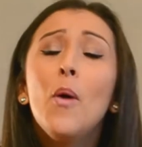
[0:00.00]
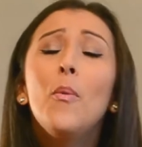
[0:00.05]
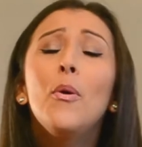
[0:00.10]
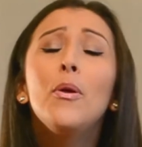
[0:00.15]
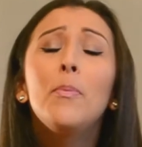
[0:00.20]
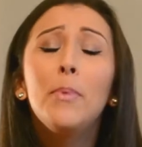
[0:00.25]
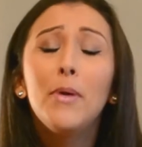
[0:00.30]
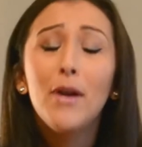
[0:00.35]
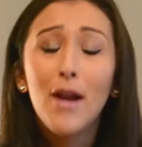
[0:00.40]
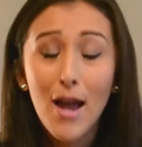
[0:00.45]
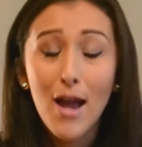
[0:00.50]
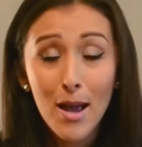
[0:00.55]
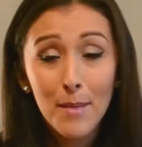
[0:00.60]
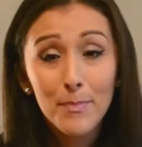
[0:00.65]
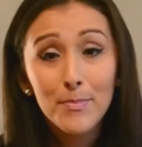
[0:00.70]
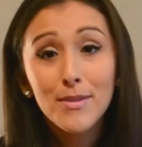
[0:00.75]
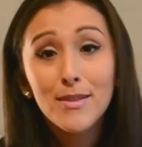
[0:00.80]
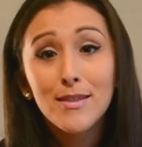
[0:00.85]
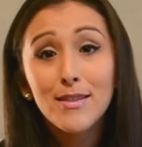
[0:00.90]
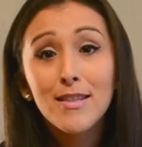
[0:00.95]
with
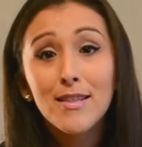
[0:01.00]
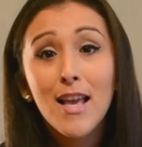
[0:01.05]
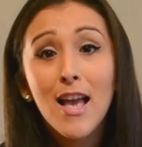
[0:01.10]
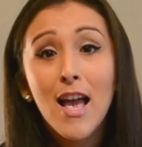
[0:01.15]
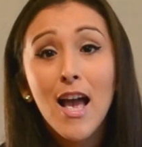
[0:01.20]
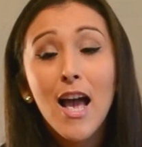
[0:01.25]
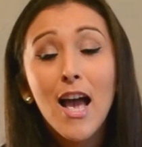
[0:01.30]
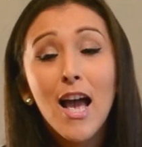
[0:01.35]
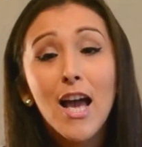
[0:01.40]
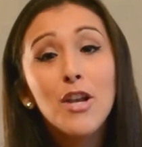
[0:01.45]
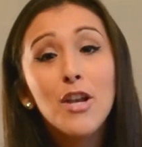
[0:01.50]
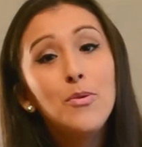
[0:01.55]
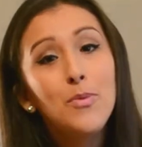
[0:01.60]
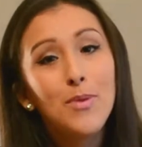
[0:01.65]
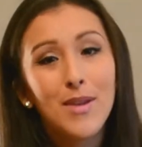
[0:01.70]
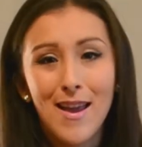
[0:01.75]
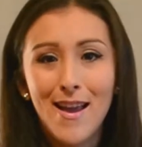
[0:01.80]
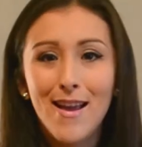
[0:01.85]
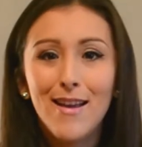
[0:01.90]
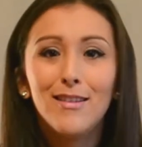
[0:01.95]
perhaps a new
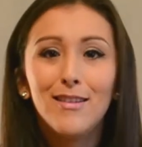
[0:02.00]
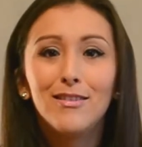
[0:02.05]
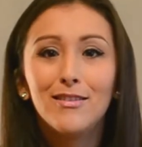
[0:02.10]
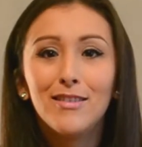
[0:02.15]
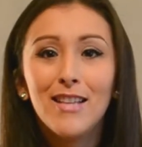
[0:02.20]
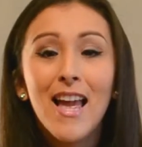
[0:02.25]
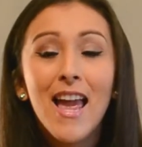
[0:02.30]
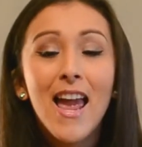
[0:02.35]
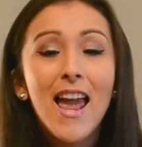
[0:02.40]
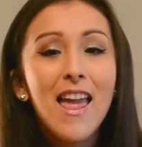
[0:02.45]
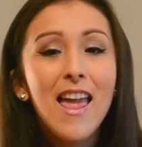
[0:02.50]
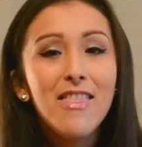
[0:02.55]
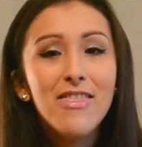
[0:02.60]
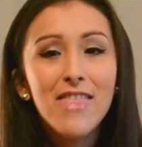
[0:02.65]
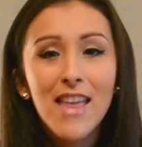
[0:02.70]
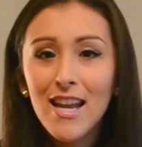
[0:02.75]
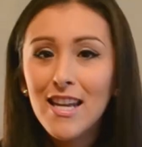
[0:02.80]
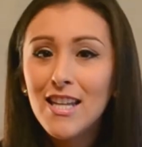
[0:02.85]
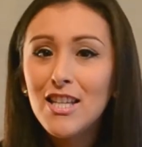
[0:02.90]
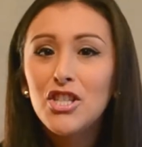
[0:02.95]
gal. And
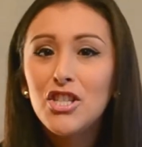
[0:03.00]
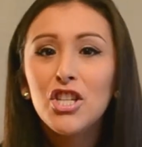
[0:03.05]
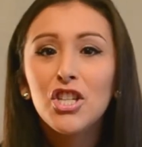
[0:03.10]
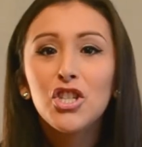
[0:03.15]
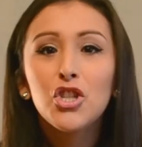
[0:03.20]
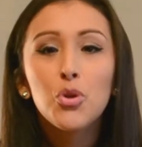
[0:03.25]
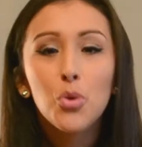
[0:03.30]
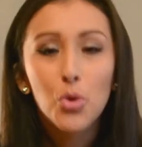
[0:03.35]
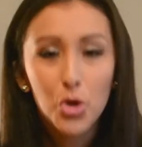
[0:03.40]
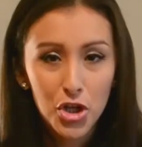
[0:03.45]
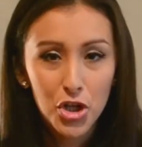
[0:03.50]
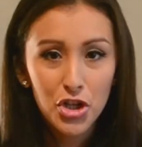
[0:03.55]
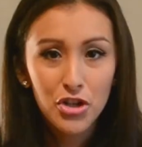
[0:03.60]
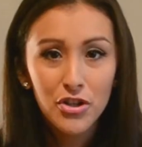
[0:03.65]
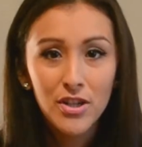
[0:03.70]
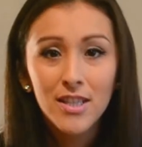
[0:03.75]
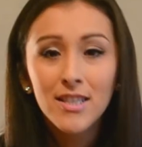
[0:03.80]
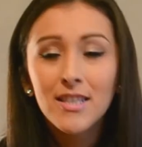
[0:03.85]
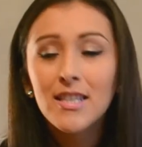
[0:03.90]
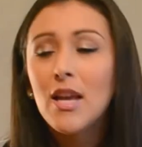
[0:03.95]
that is just
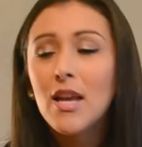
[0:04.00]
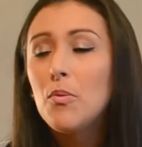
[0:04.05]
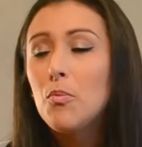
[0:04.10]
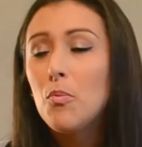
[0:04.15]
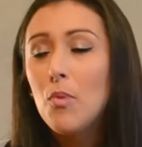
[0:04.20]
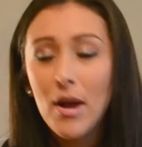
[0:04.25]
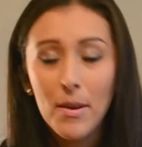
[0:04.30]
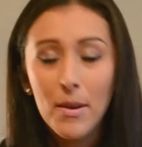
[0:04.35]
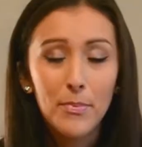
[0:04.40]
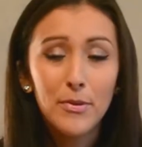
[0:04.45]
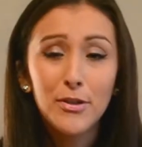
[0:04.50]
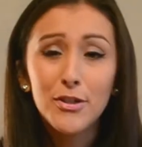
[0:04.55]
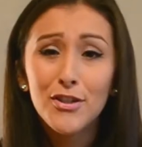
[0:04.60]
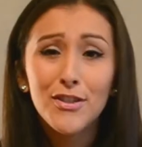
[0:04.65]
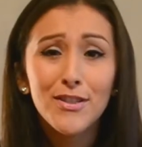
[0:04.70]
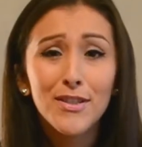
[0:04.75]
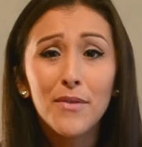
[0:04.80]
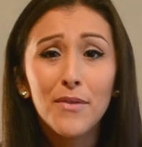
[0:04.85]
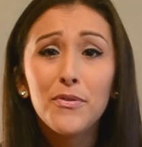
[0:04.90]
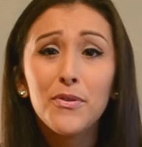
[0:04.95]
torturous, and why put
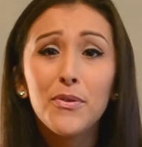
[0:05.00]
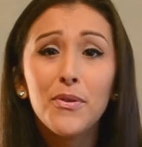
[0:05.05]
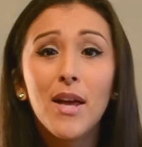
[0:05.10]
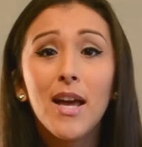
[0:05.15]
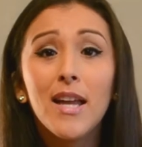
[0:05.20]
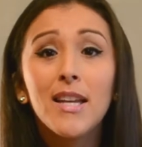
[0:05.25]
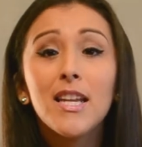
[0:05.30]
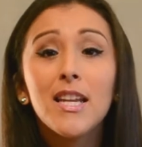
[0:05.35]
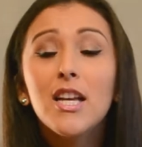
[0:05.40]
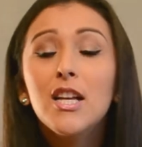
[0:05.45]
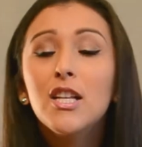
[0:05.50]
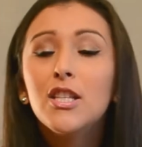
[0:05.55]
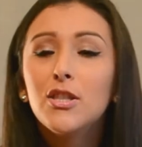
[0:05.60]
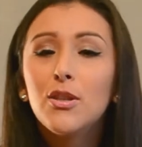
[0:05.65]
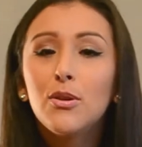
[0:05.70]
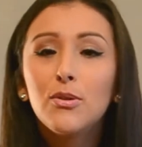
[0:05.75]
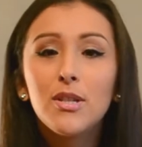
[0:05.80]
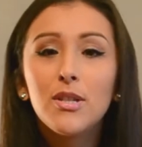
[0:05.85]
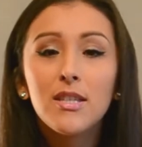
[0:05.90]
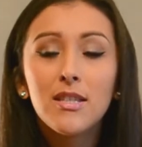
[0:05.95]
yourself through that?
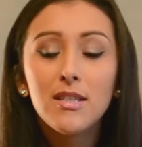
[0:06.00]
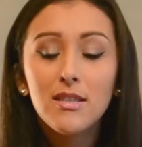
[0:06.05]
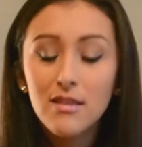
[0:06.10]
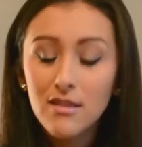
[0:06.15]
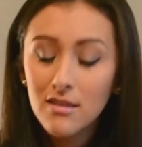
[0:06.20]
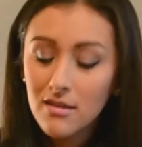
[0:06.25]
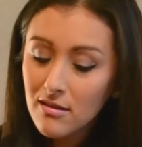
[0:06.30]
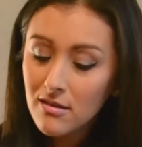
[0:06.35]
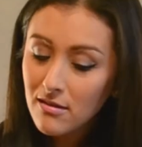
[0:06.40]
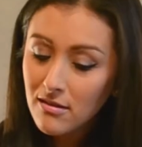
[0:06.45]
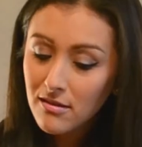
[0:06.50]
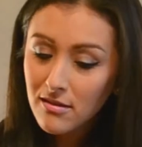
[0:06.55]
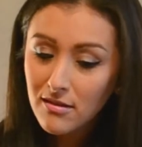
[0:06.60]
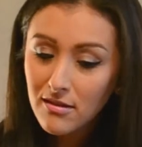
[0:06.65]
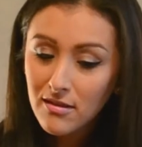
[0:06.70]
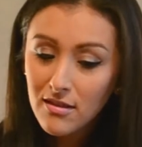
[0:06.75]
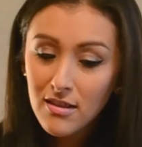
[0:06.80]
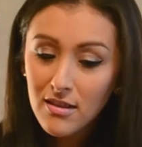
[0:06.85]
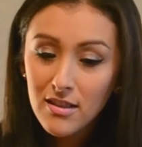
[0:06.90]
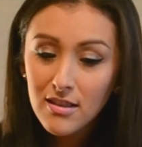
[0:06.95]
So just
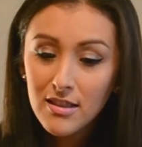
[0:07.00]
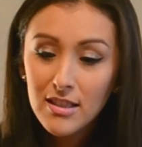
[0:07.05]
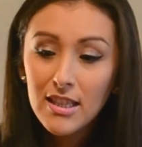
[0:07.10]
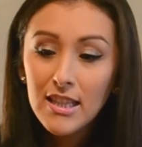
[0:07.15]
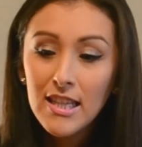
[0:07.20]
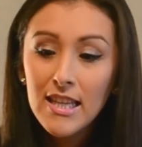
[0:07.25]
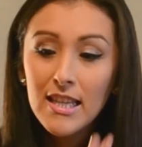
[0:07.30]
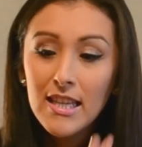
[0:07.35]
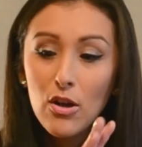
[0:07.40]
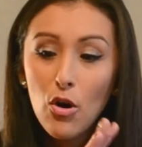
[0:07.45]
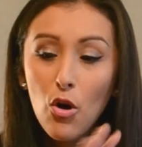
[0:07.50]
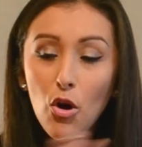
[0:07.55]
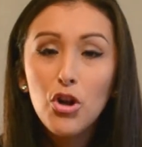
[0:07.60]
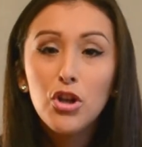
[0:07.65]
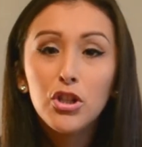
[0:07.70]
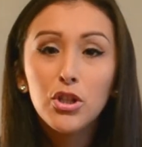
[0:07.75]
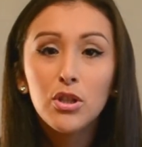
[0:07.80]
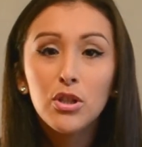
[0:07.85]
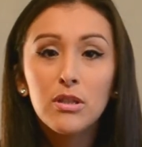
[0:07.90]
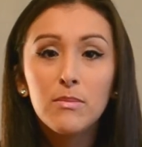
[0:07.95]
delete all your
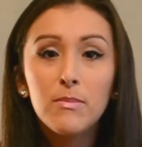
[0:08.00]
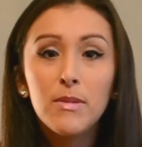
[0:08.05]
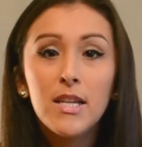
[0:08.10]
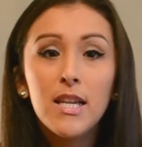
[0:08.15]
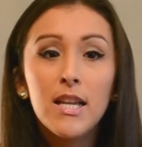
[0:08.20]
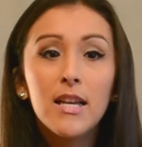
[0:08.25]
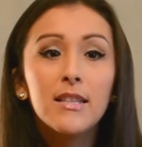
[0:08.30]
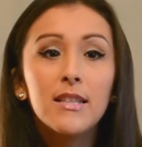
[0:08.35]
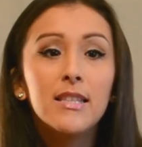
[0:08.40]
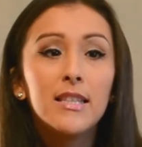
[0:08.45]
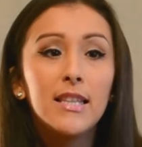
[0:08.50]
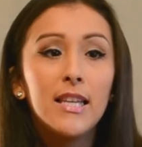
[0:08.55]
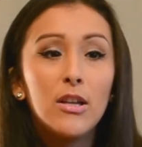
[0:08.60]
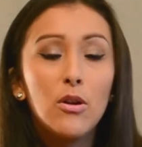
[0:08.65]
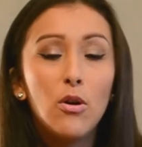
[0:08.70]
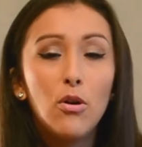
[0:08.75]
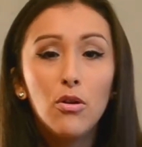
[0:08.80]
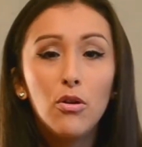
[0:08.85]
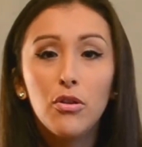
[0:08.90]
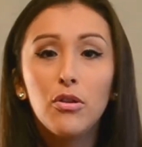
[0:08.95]
social media, delete
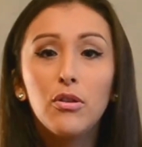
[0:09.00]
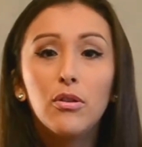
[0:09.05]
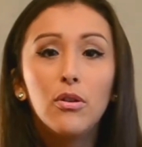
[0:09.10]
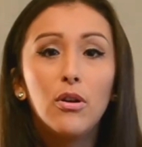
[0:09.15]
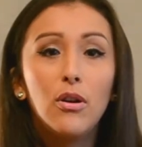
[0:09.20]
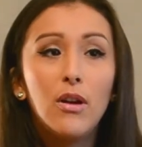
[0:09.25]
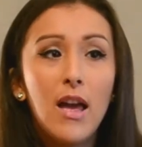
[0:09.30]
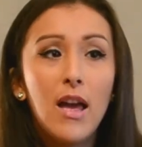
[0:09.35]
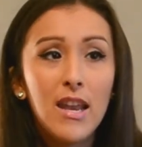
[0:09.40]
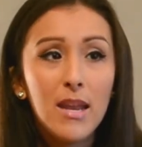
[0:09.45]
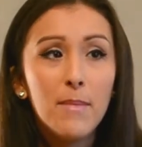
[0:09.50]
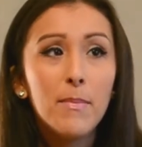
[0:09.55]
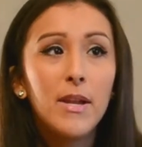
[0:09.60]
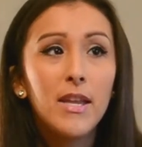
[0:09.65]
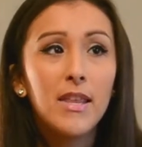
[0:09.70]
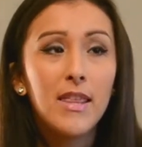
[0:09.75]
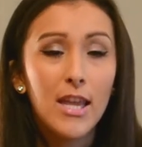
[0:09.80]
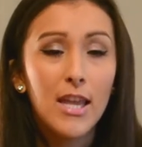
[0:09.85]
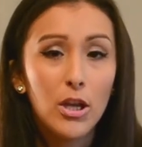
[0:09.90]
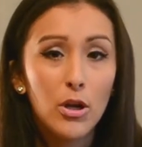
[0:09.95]
anybody
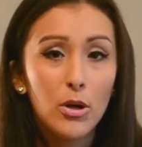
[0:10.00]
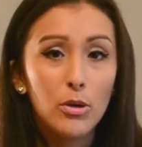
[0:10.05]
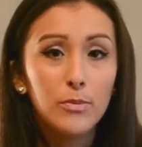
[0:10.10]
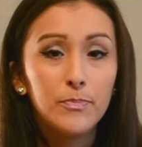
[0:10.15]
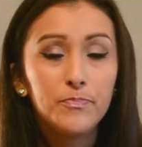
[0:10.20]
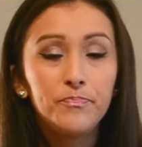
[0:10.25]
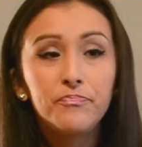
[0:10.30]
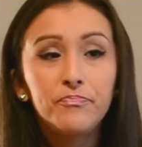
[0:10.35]
they know